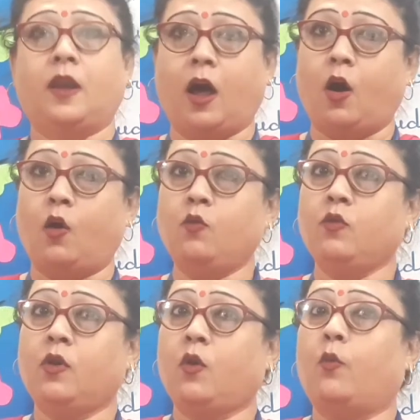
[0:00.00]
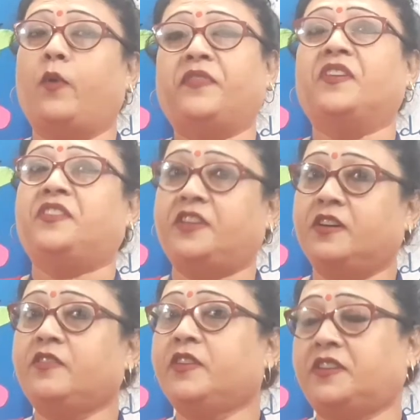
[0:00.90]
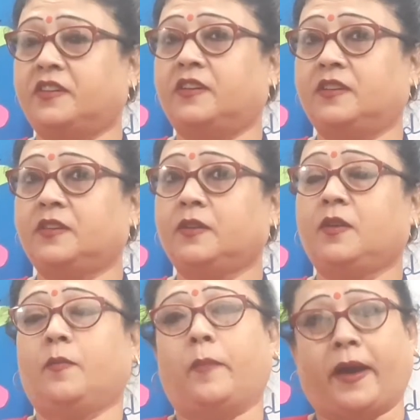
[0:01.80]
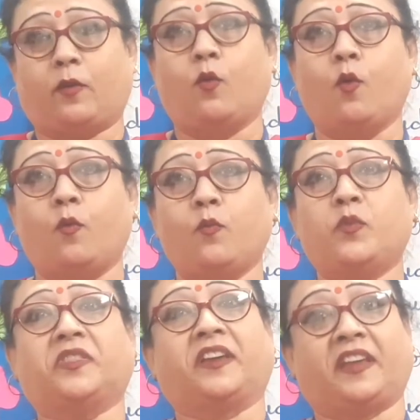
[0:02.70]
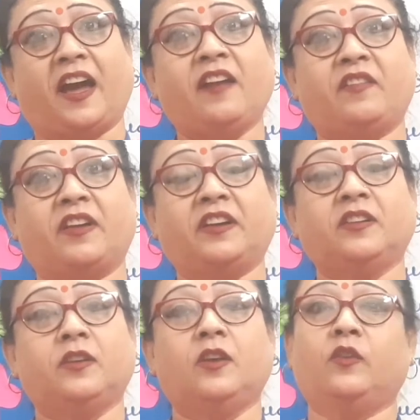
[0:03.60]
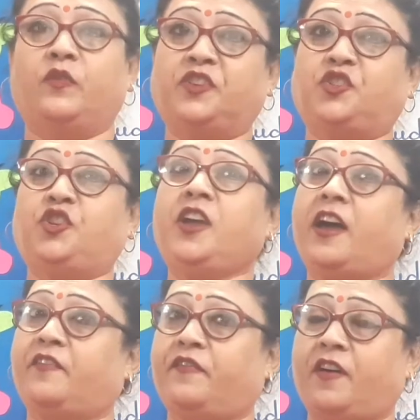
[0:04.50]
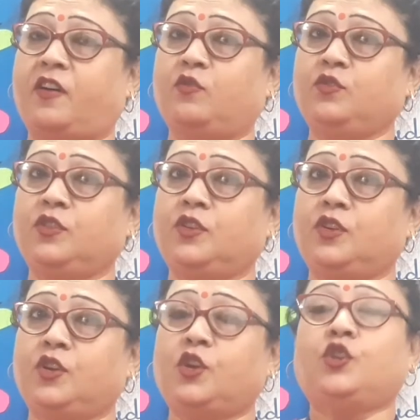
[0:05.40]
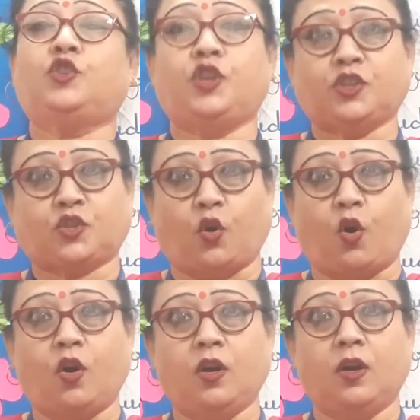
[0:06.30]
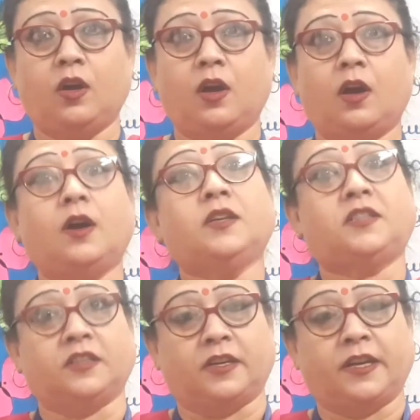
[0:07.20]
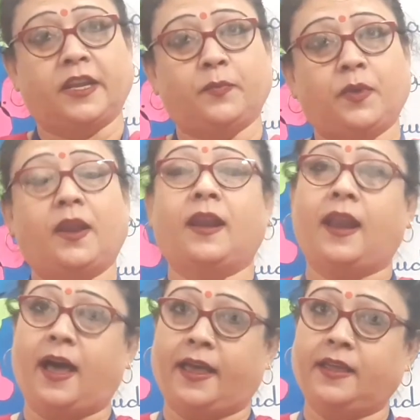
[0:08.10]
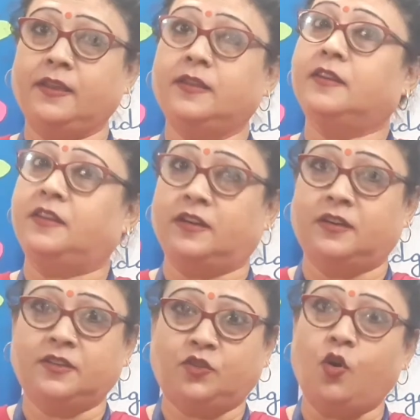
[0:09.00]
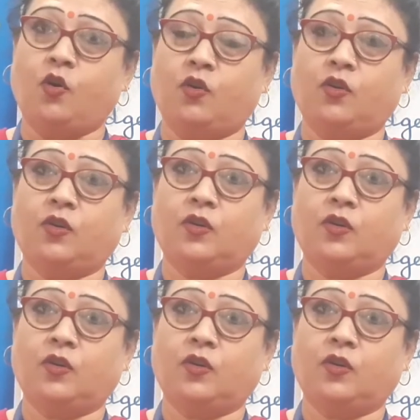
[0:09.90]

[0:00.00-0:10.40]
Now, when the deer returned back home with the carrot that she had found, she saw a turnip lying near her door